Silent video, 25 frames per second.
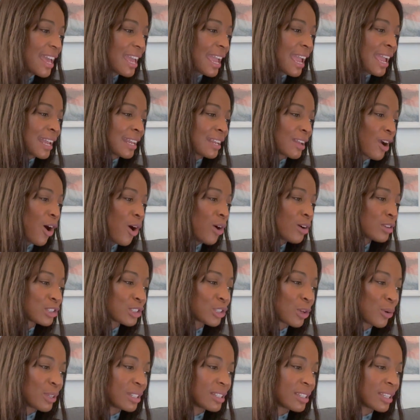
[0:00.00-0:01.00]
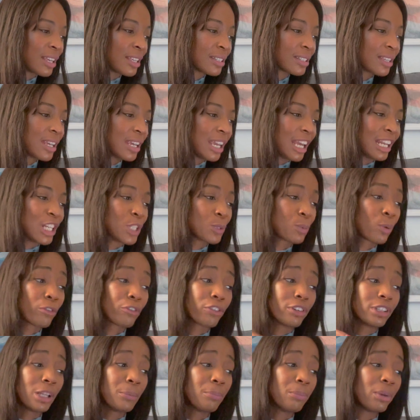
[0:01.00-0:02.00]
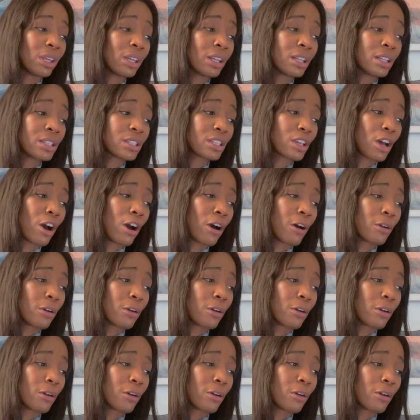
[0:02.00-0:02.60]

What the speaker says: And also it says in his word, Philippians